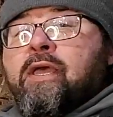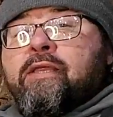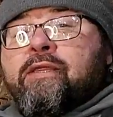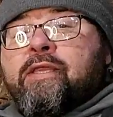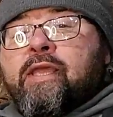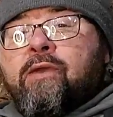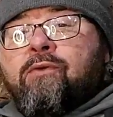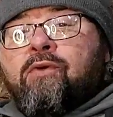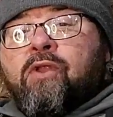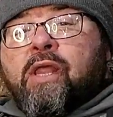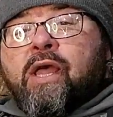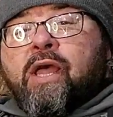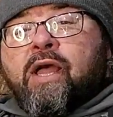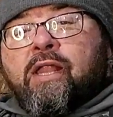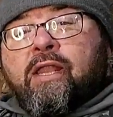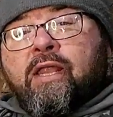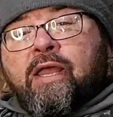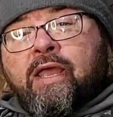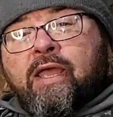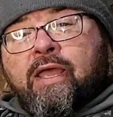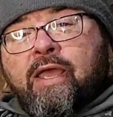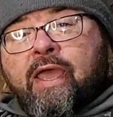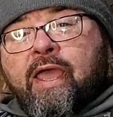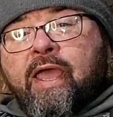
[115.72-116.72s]
they will all
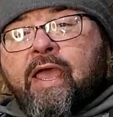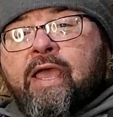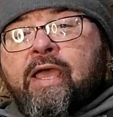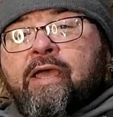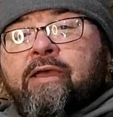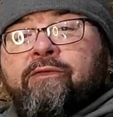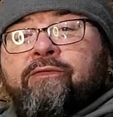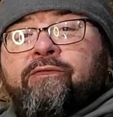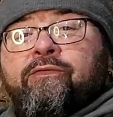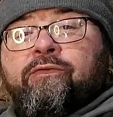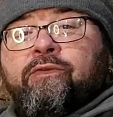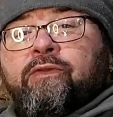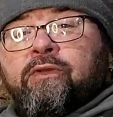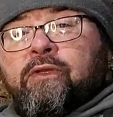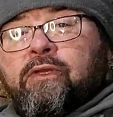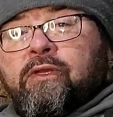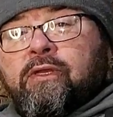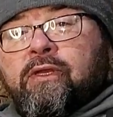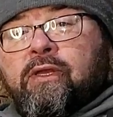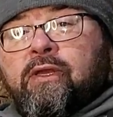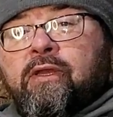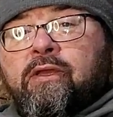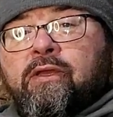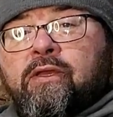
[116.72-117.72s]
have
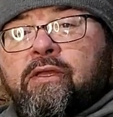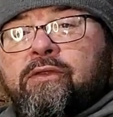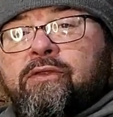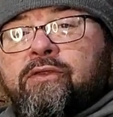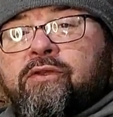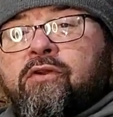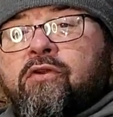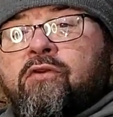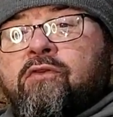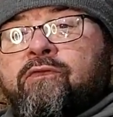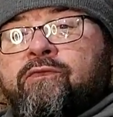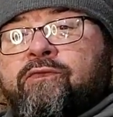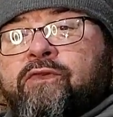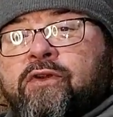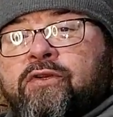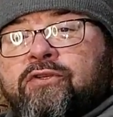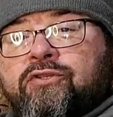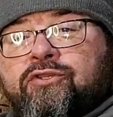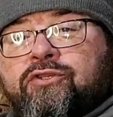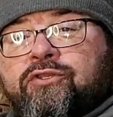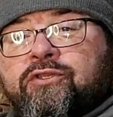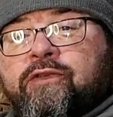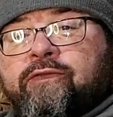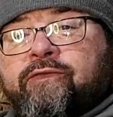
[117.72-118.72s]
their own
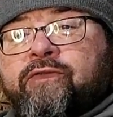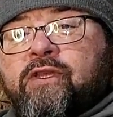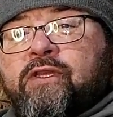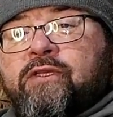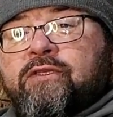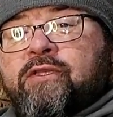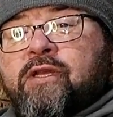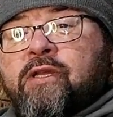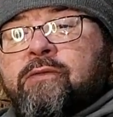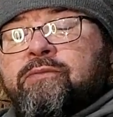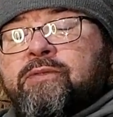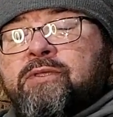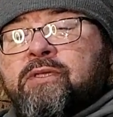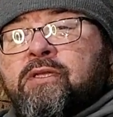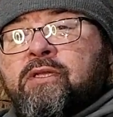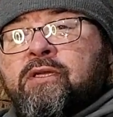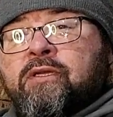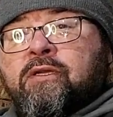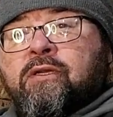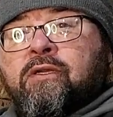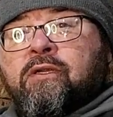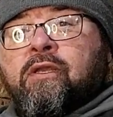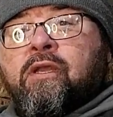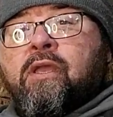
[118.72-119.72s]
versions of these types of
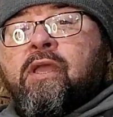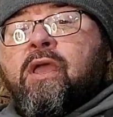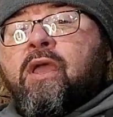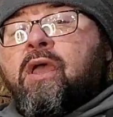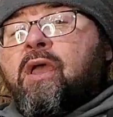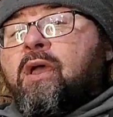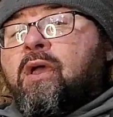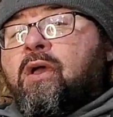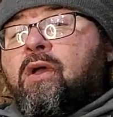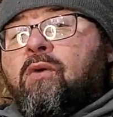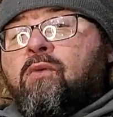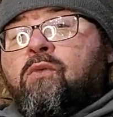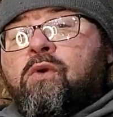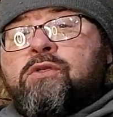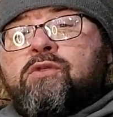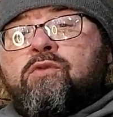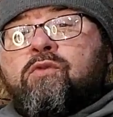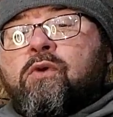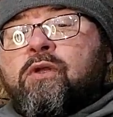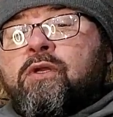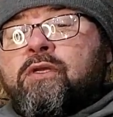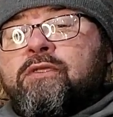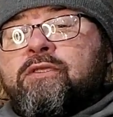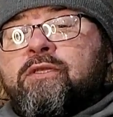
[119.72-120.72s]
clear. Which
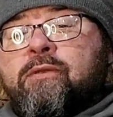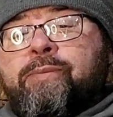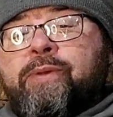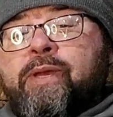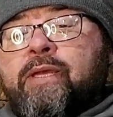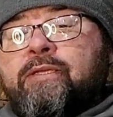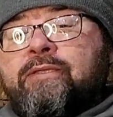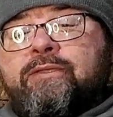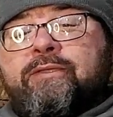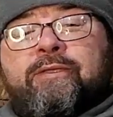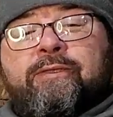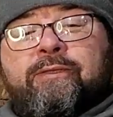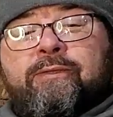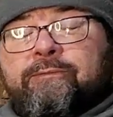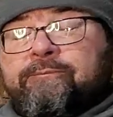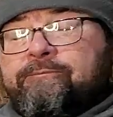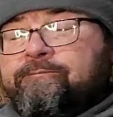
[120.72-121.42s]
one is the best?